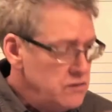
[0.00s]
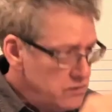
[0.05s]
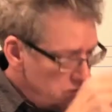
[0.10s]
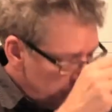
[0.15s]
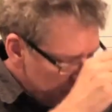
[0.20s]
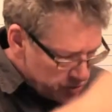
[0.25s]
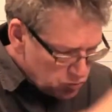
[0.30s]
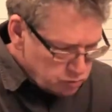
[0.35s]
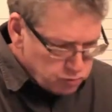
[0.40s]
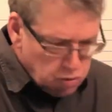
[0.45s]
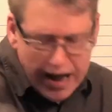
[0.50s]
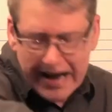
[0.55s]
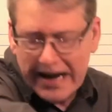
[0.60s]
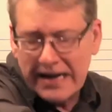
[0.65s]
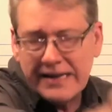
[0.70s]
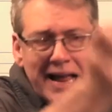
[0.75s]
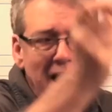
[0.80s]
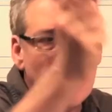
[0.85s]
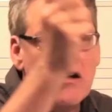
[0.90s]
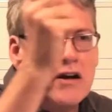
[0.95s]
Just write it
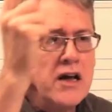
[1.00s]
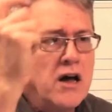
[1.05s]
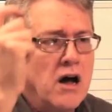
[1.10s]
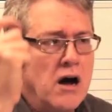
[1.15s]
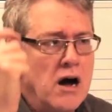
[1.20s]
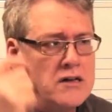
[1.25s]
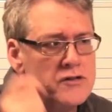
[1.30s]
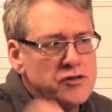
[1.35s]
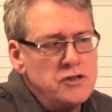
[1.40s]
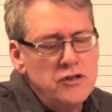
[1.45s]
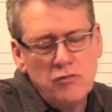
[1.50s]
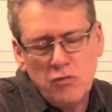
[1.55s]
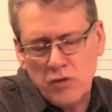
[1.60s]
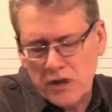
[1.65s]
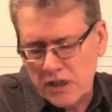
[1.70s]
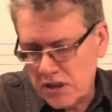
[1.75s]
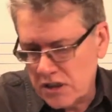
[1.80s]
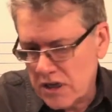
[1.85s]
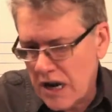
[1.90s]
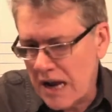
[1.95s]
down at concert. When
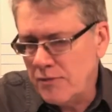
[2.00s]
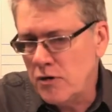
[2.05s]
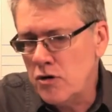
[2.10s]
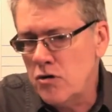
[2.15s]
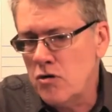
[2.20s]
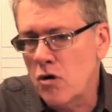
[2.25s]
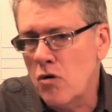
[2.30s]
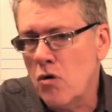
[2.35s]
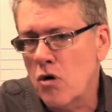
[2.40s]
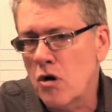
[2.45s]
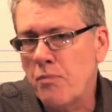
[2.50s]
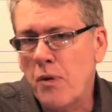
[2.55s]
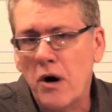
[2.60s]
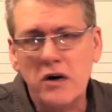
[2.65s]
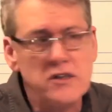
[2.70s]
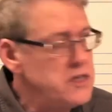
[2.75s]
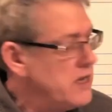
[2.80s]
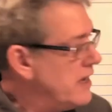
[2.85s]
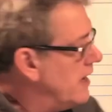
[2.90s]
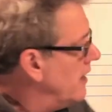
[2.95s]
it's time to do the horn
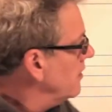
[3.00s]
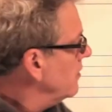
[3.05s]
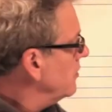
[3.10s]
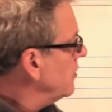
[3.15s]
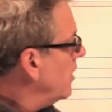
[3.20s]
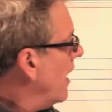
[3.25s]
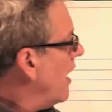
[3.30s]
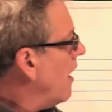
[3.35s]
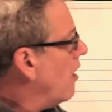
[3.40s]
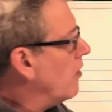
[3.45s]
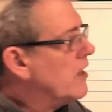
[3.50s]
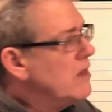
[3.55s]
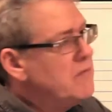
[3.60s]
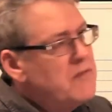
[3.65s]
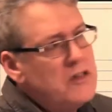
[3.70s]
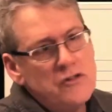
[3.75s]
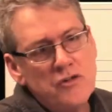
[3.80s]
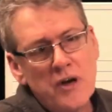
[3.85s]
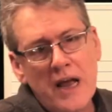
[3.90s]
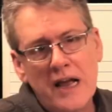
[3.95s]
parts, hell, give the
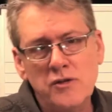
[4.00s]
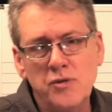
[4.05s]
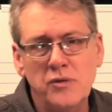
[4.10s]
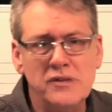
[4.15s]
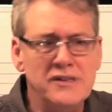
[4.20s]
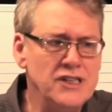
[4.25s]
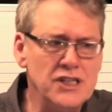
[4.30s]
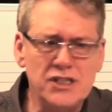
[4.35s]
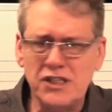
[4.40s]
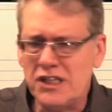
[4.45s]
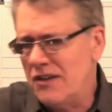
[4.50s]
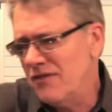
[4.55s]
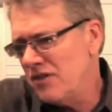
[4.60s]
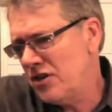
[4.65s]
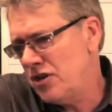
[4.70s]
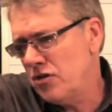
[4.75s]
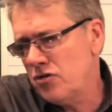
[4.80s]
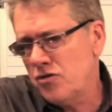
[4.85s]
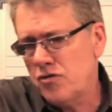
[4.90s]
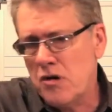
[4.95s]
transpose. Just give it
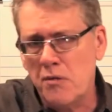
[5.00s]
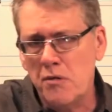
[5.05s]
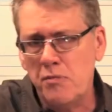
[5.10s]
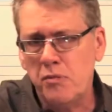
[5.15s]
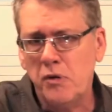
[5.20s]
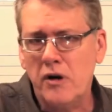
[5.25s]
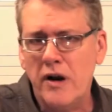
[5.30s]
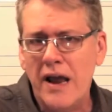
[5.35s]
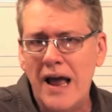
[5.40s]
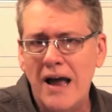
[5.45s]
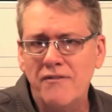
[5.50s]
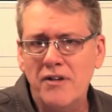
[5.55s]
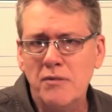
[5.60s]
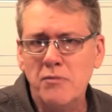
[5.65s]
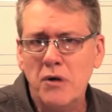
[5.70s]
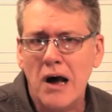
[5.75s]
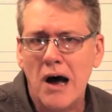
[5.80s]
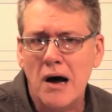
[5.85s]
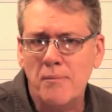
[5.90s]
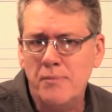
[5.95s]
to your trumpet player. Have him
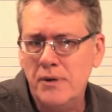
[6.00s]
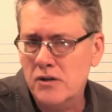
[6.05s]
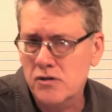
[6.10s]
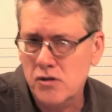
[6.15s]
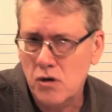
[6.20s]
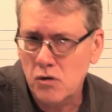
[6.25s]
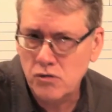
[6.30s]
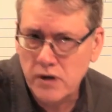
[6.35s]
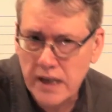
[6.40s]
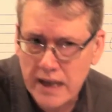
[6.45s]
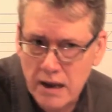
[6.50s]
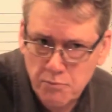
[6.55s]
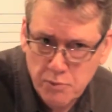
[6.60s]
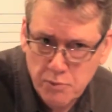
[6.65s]
copy his own damn